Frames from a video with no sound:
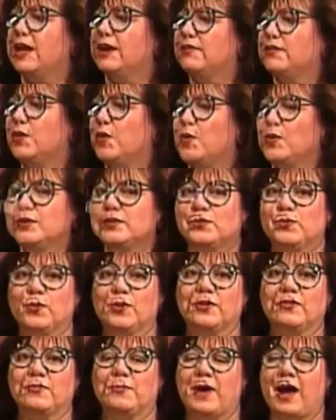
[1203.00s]
of course
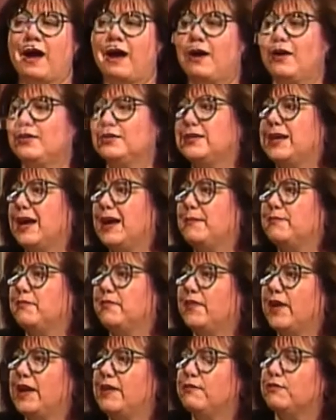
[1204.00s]
one of my all-time
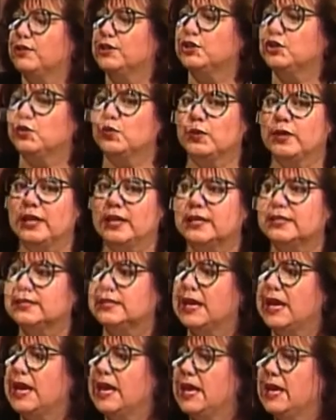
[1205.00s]
favorite tricks
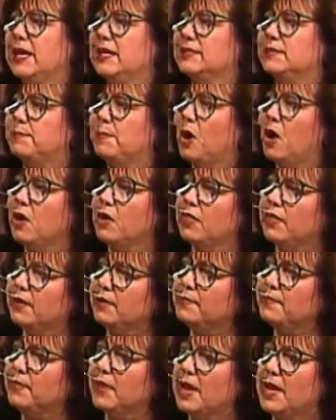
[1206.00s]
is
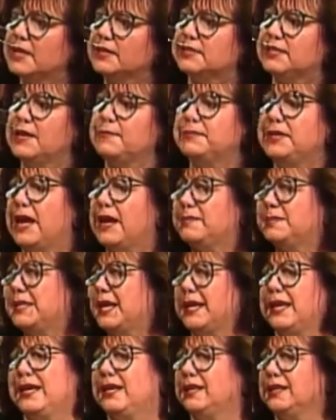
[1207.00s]
Martha. Sometimes
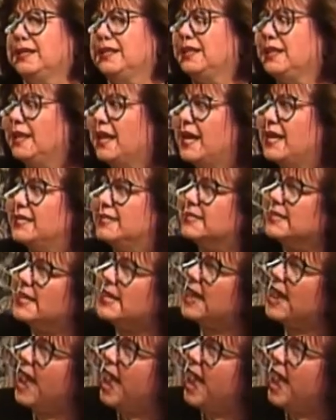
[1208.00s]
I get a little lazy